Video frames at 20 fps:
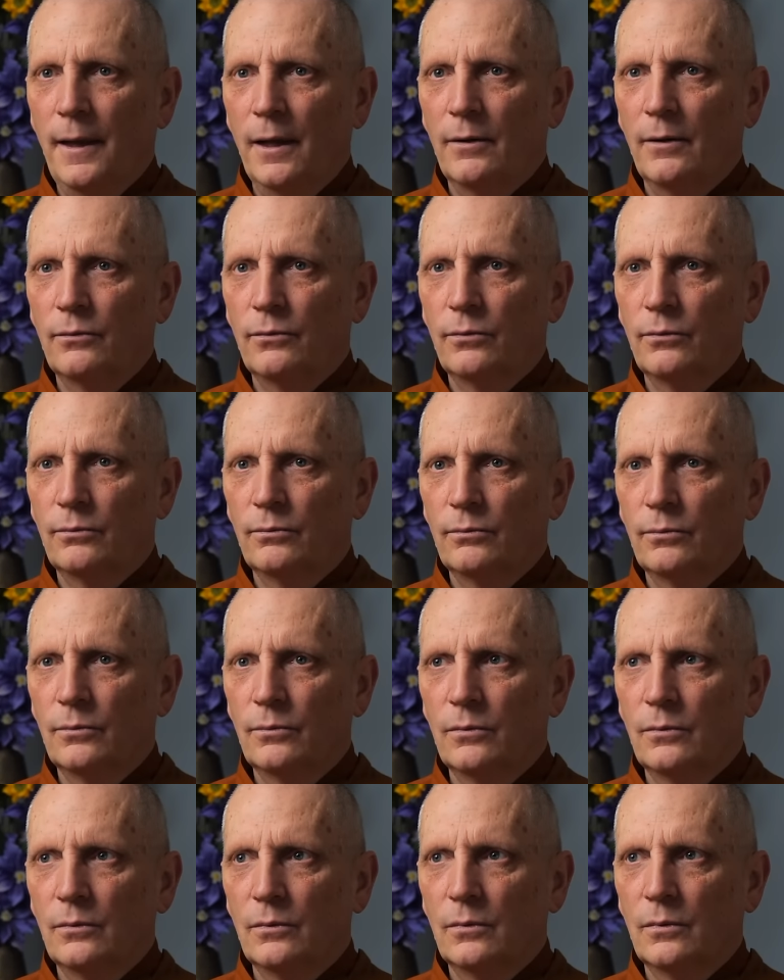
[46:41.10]
a,
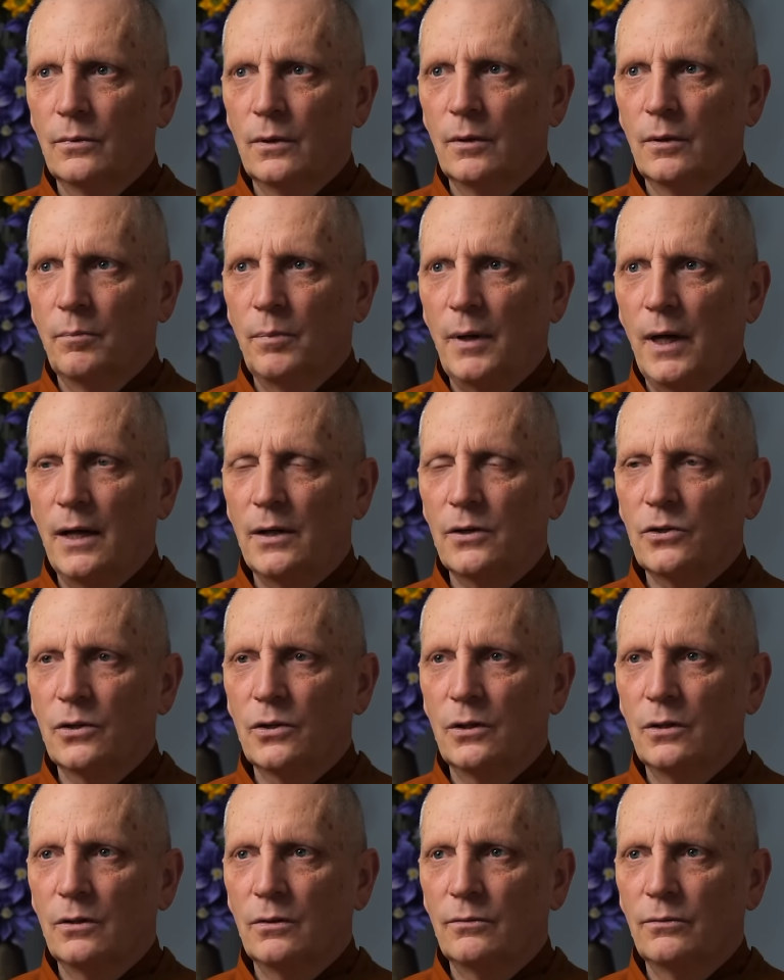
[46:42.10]
a
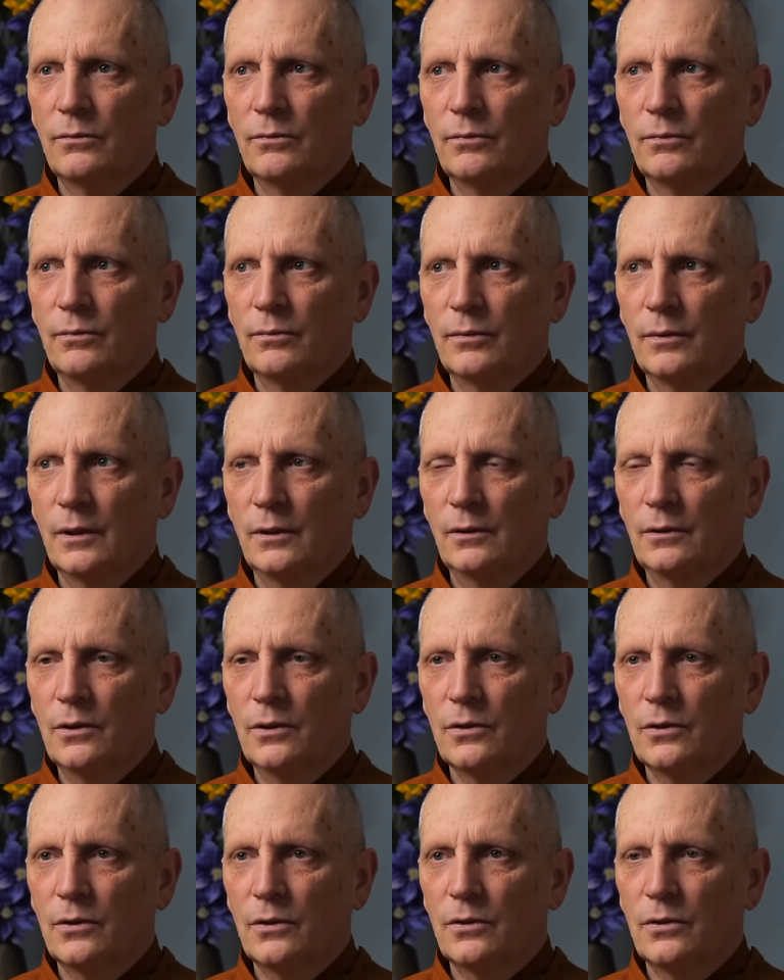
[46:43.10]
basket of
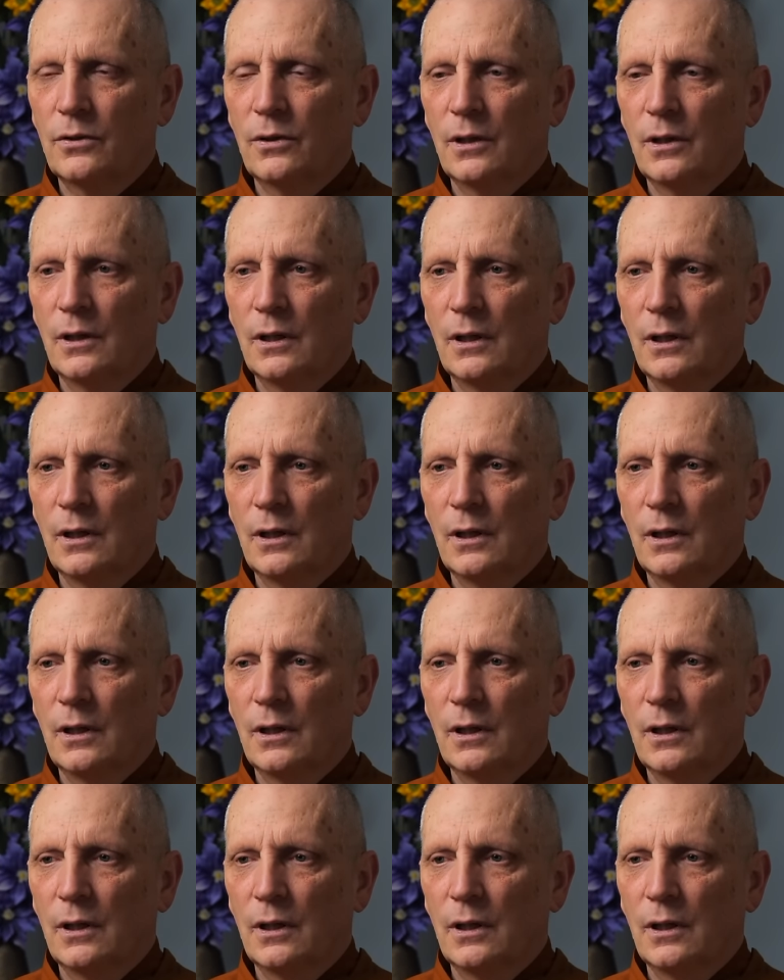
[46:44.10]
illnesses.